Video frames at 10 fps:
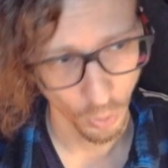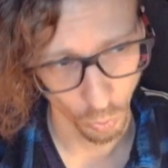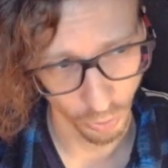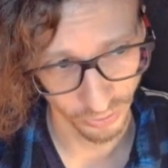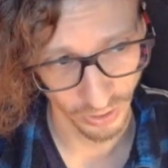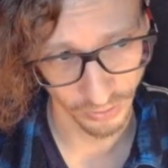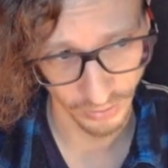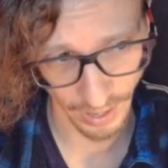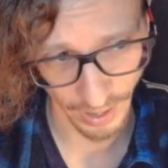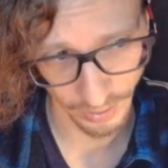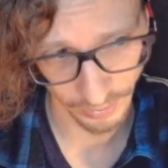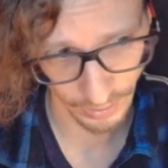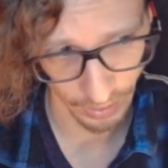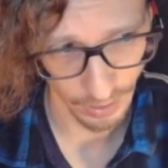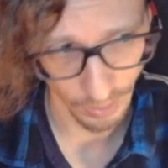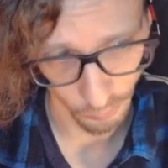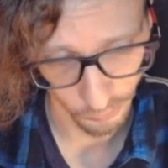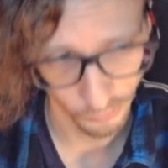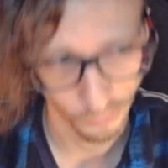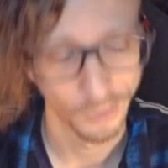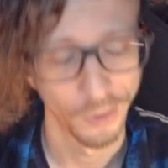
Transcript: where it says ad accounts.